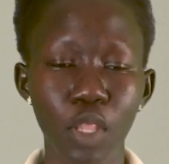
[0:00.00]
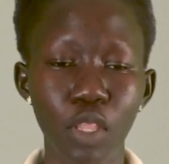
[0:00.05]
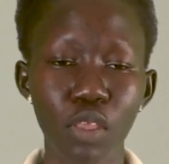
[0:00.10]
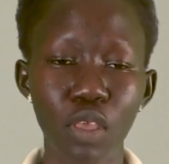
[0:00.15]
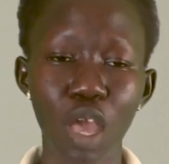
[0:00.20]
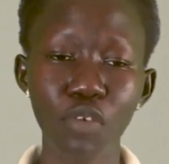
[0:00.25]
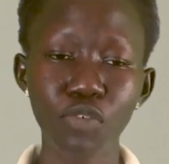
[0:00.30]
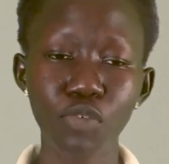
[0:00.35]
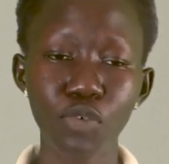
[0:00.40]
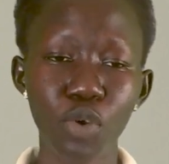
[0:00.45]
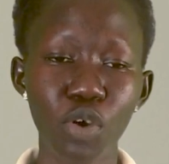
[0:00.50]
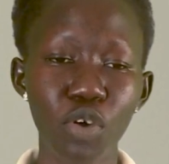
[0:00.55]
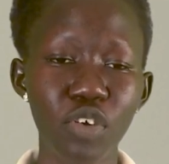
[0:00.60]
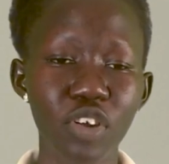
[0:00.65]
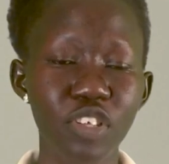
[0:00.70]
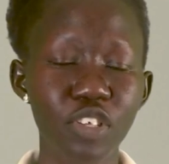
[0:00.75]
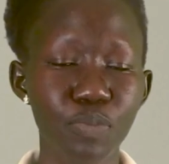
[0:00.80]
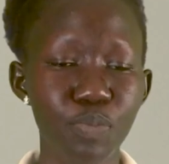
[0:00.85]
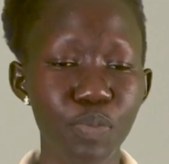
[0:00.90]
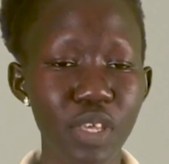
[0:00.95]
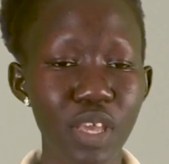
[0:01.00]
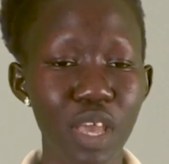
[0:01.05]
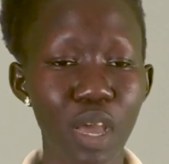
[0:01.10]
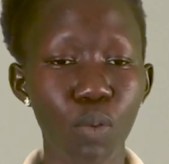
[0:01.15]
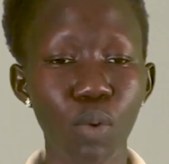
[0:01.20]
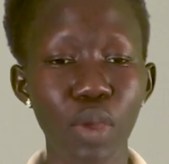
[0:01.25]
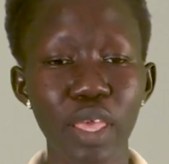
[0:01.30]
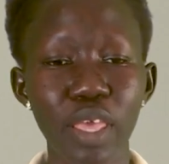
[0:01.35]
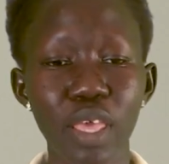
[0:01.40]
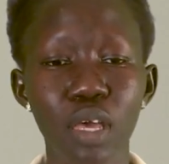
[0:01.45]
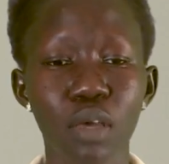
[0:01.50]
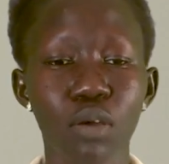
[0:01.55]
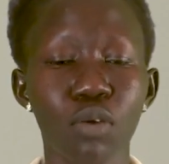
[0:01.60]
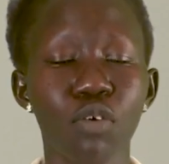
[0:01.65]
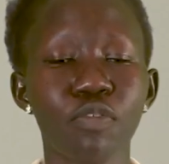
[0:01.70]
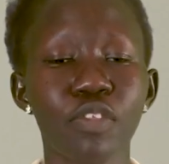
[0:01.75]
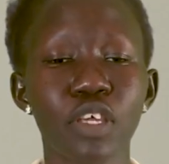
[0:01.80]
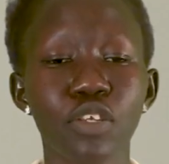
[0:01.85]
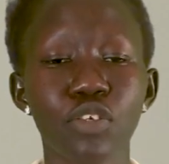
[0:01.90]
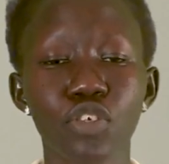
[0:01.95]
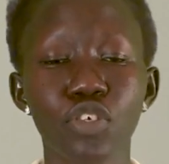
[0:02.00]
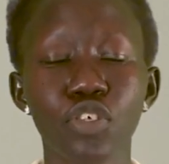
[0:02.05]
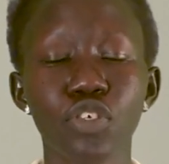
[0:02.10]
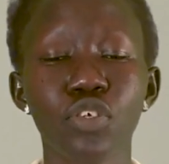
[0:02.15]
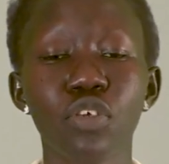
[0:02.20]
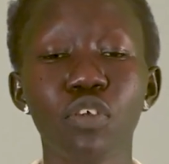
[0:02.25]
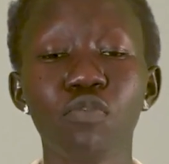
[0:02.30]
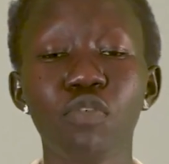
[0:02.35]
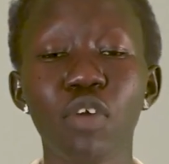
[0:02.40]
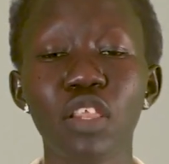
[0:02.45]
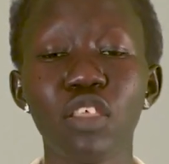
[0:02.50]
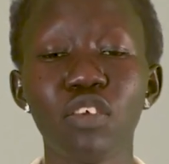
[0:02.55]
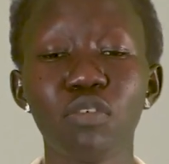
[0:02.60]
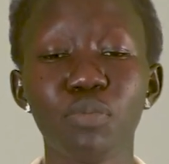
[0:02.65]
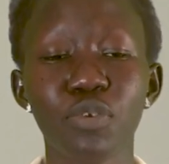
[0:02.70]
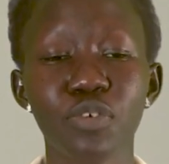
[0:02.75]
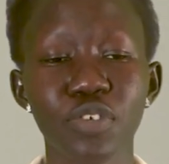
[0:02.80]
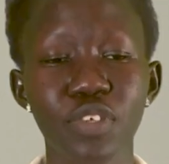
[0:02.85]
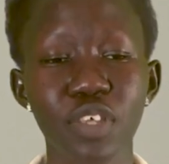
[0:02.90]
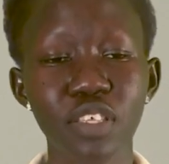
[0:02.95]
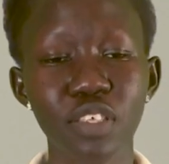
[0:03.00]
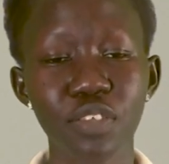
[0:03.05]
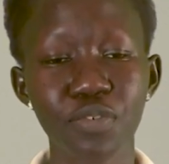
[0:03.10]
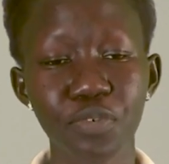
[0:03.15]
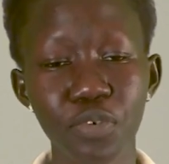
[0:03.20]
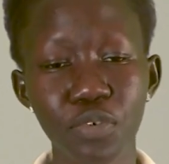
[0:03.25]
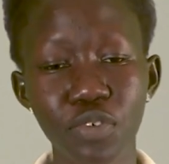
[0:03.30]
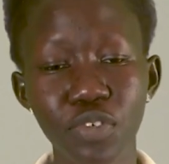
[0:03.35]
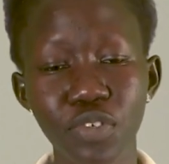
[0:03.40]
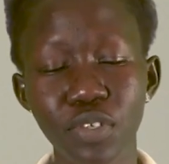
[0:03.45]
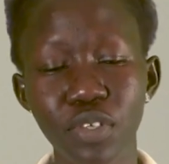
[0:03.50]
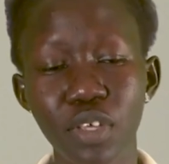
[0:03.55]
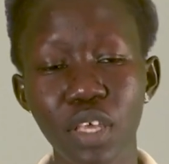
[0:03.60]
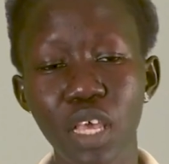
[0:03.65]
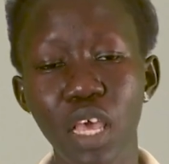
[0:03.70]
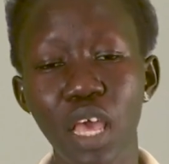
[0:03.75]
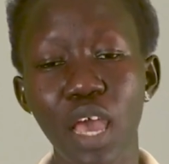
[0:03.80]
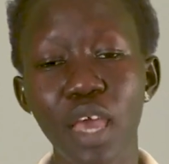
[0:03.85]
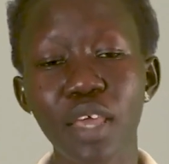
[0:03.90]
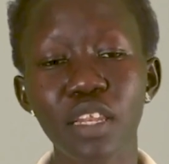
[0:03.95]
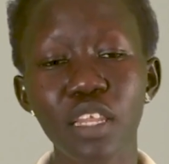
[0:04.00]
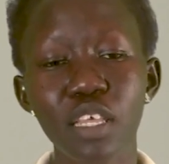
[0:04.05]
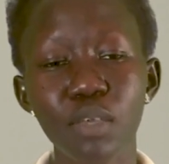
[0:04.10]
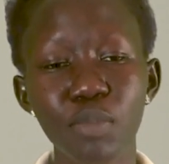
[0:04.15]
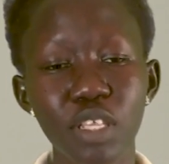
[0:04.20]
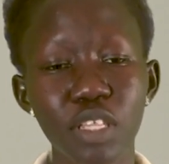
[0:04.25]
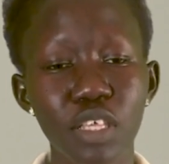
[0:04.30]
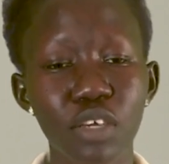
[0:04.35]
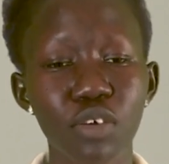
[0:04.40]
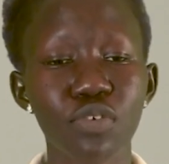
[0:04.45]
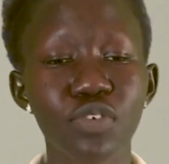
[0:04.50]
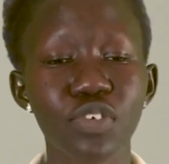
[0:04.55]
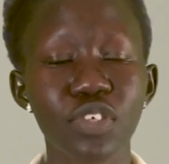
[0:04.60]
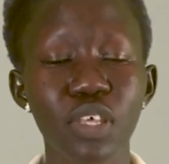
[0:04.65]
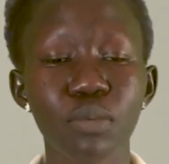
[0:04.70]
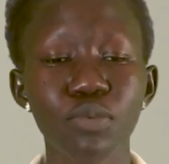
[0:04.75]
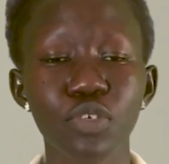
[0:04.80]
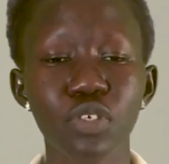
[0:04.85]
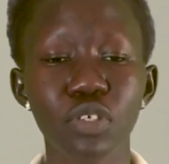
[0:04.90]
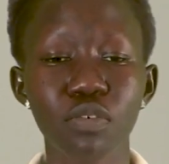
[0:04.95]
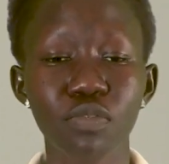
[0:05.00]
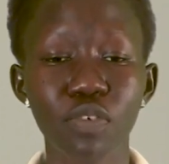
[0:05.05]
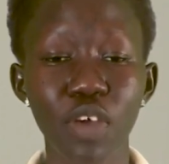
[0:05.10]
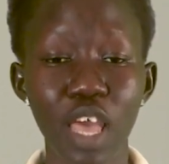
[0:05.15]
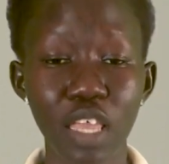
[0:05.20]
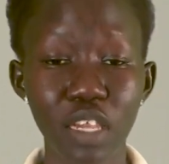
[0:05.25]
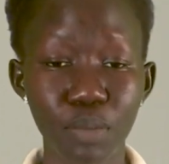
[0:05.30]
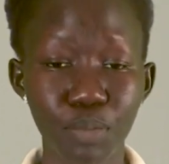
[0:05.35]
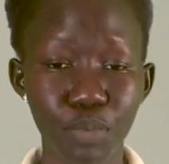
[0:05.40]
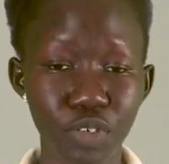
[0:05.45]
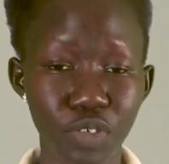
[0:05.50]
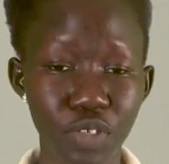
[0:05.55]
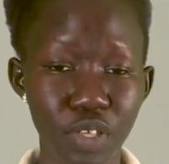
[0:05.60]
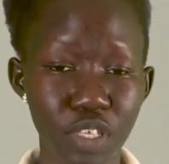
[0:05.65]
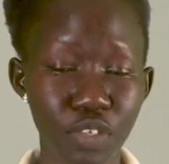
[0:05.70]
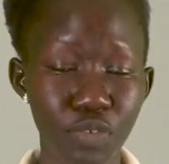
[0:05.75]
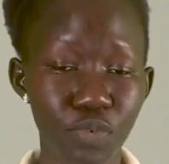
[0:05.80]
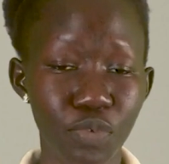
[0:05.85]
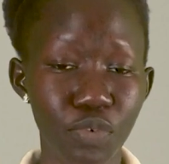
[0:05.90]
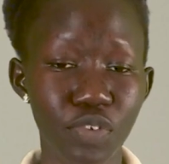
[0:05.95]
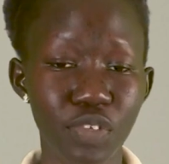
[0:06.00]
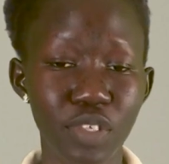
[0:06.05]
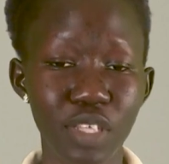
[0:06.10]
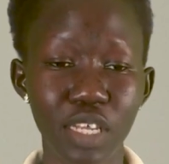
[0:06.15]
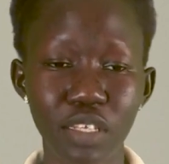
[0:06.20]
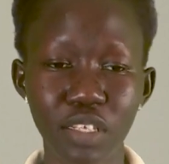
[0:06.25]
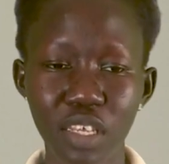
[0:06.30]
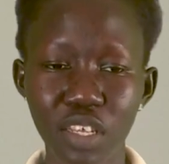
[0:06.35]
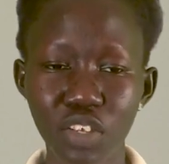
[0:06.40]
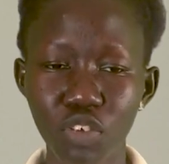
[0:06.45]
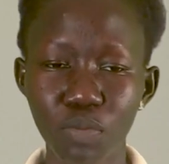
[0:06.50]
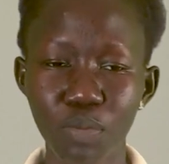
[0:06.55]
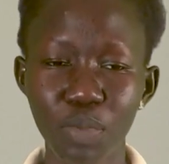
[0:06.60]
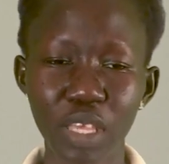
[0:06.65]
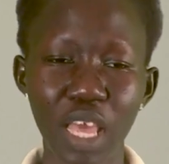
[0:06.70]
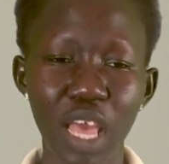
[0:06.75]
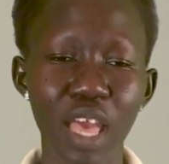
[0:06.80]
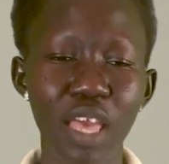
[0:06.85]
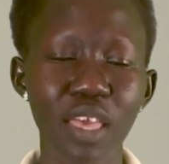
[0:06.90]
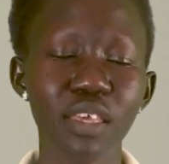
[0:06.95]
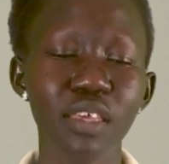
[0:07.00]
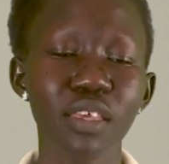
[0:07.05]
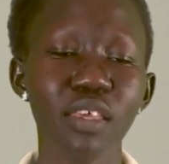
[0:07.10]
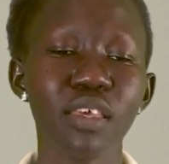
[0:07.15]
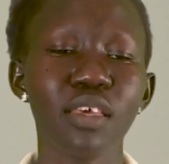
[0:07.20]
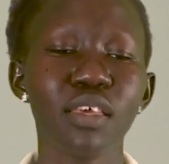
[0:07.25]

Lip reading: You have to always be aware of the nutritional value of processed foods and limit the consumption of highly processed foods that tend to be high